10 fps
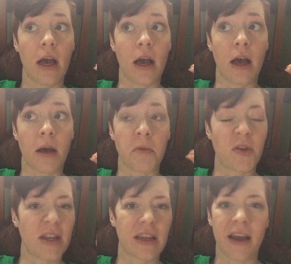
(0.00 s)
you
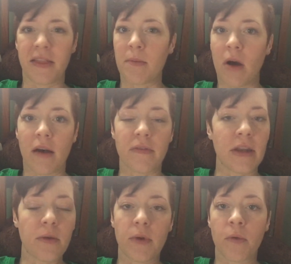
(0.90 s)
can cut them off
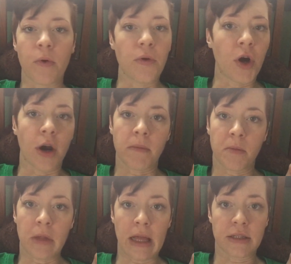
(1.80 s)
and it won't harm the
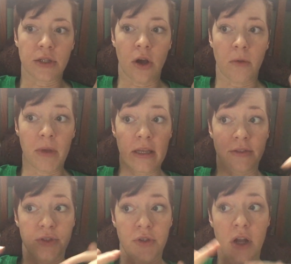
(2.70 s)
plant at all
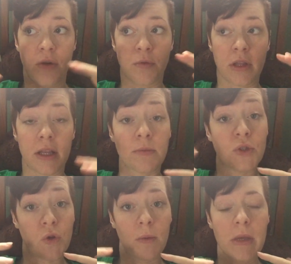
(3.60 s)
because they're not really
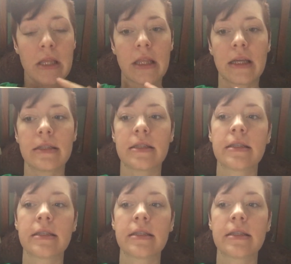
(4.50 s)
absorbing things.